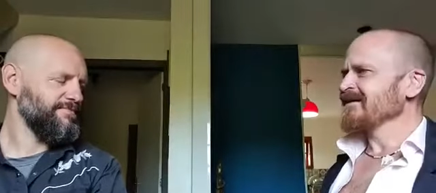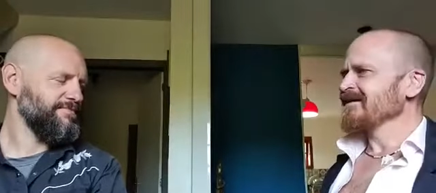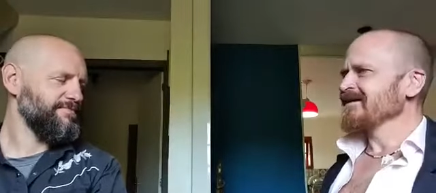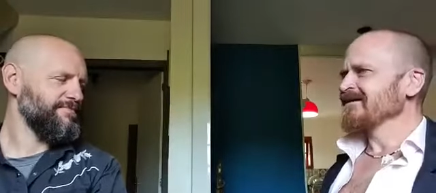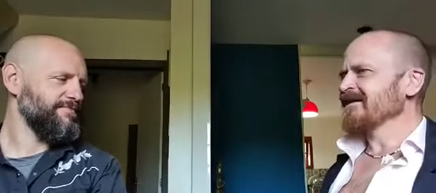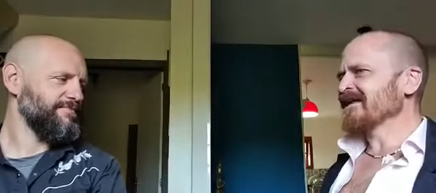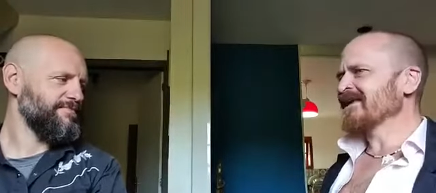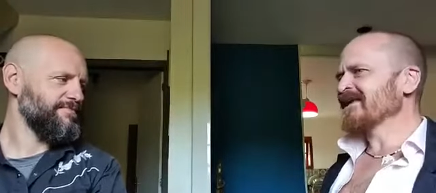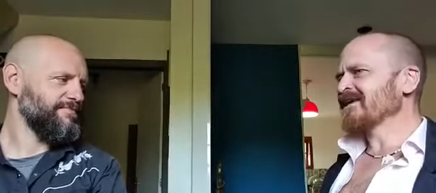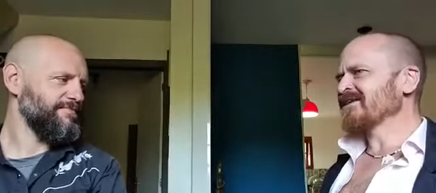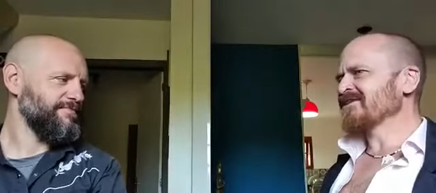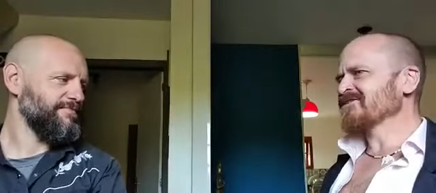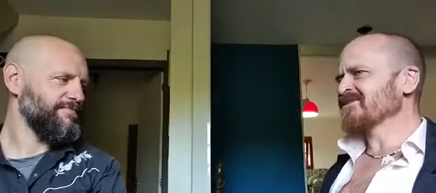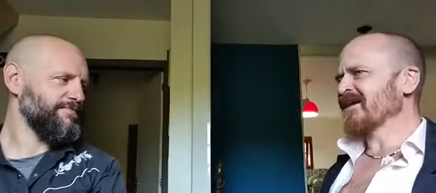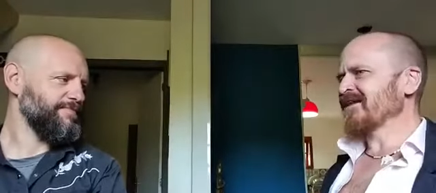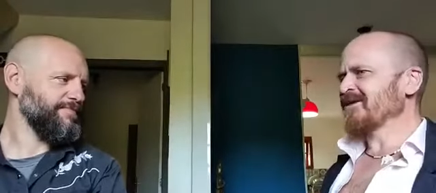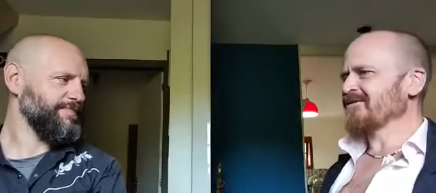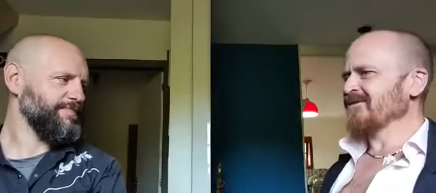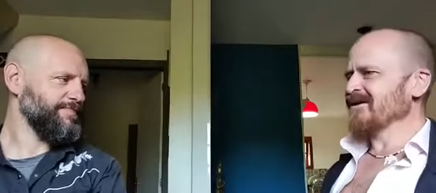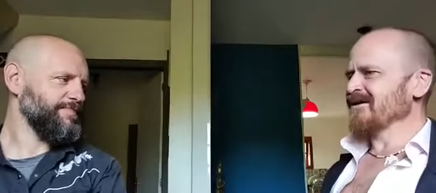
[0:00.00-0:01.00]
Speaker 1: Like he could
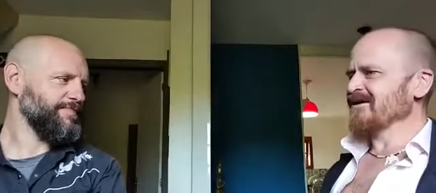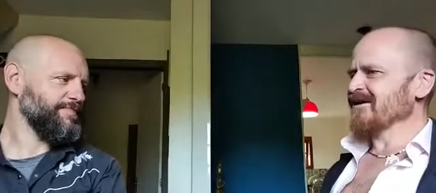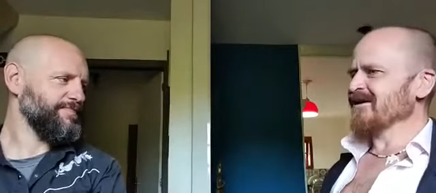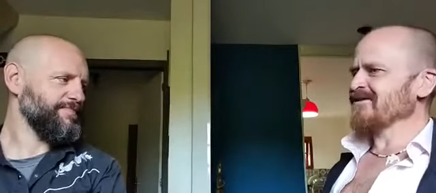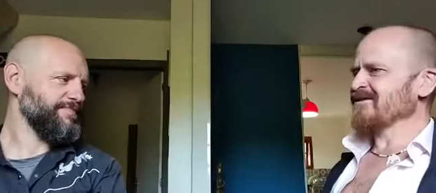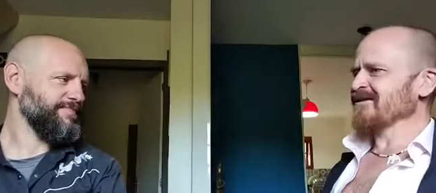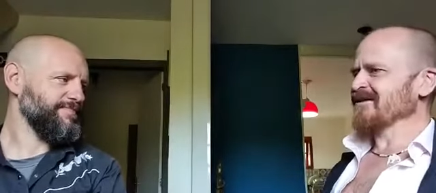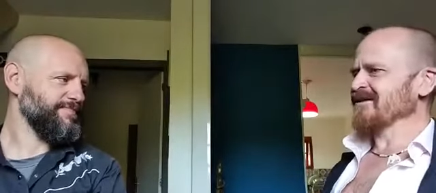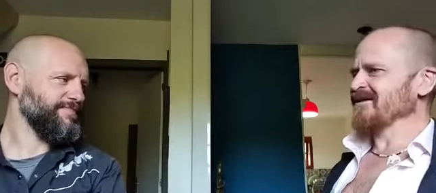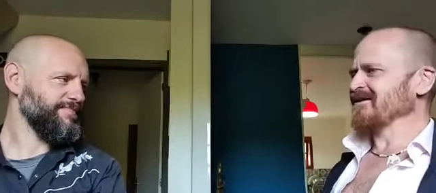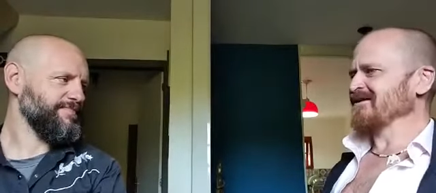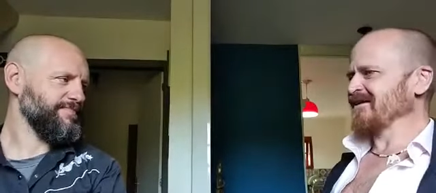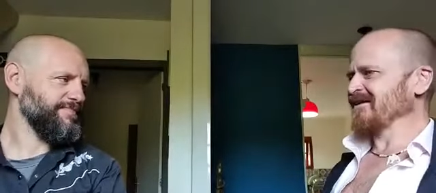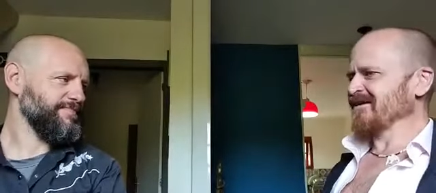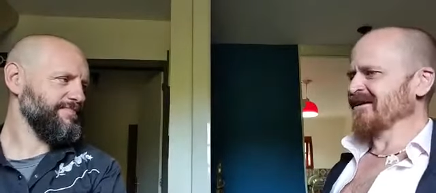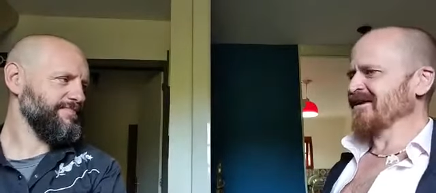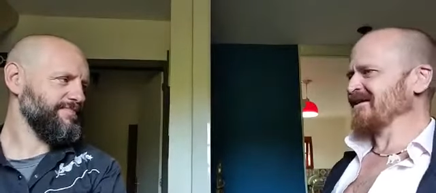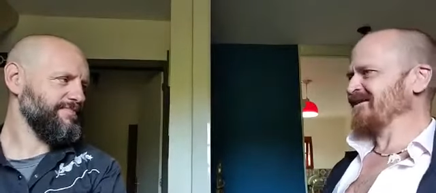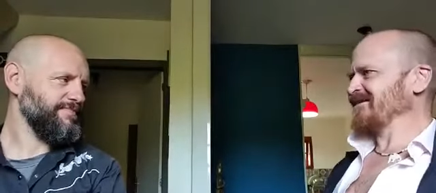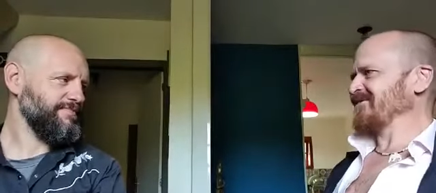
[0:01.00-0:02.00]
tolerate nothing and, and
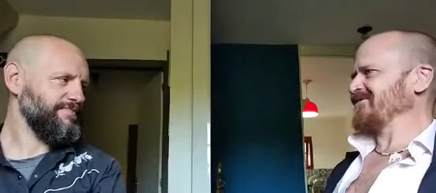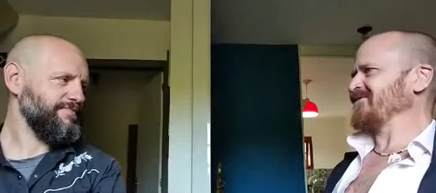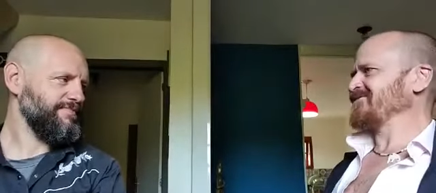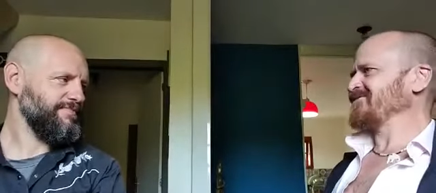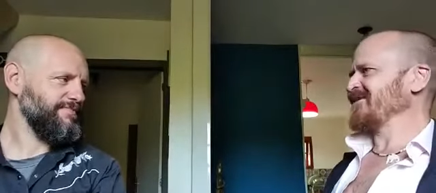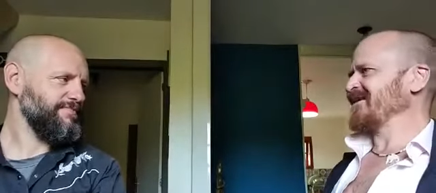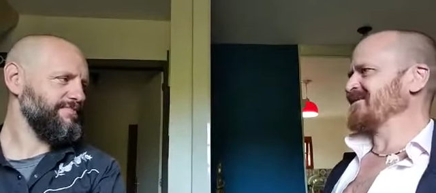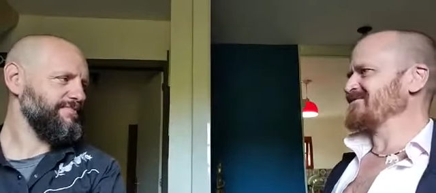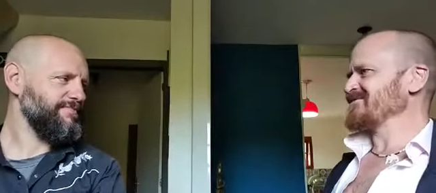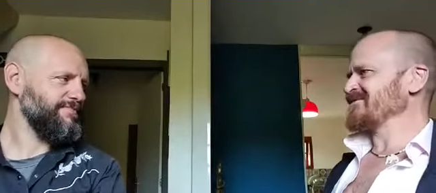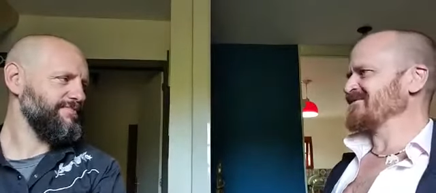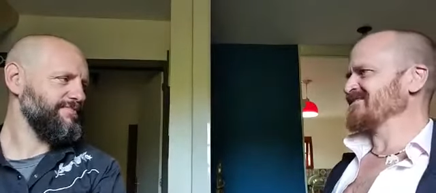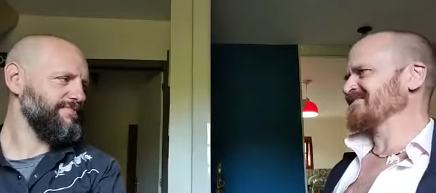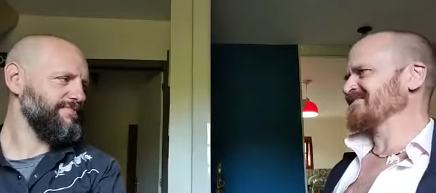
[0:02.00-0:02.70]
get into a fight with his